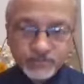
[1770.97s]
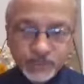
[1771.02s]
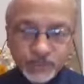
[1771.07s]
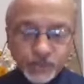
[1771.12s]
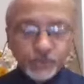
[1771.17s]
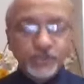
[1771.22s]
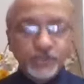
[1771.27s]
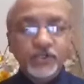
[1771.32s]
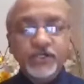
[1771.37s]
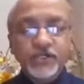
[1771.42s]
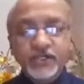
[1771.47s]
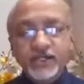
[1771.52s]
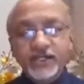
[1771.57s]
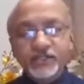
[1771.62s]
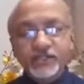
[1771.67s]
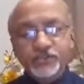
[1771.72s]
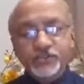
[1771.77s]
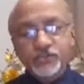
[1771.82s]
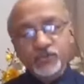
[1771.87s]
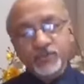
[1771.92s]
You don't
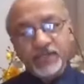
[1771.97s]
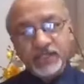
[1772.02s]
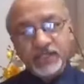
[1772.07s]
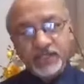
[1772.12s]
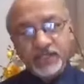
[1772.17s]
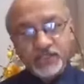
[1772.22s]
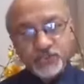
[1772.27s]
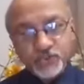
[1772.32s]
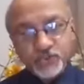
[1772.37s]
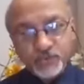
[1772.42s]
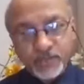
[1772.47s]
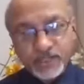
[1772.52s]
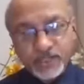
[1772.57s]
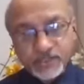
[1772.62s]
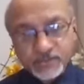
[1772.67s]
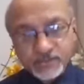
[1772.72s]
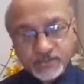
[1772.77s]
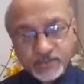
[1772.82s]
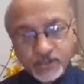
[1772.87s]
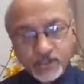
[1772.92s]
need too many
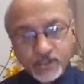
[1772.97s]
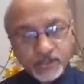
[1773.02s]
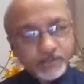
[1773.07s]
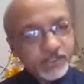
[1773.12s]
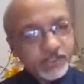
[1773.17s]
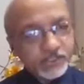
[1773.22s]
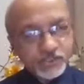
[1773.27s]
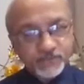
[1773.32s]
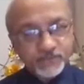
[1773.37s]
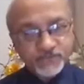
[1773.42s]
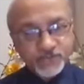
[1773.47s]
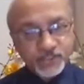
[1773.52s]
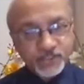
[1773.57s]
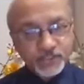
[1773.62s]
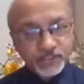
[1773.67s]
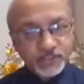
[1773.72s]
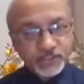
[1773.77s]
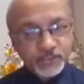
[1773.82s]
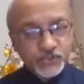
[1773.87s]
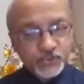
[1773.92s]
instruments or very
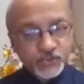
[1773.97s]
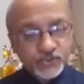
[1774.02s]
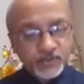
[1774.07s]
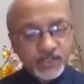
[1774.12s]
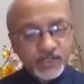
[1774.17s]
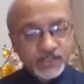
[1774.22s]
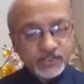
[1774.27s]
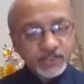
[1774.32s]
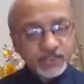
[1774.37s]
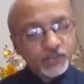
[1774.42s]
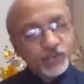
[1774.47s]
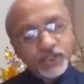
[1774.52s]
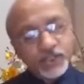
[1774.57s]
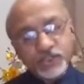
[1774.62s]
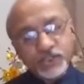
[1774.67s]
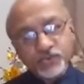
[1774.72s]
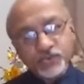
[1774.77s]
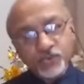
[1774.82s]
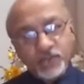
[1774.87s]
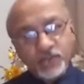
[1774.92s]
sophisticated instruments. You can
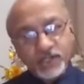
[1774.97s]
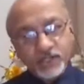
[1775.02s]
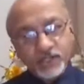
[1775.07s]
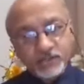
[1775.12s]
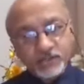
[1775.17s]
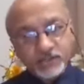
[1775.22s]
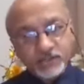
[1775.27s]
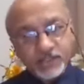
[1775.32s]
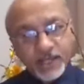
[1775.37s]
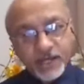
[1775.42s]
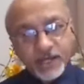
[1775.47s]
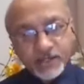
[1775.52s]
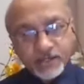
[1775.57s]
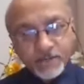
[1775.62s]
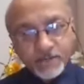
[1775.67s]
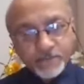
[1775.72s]
do work on that.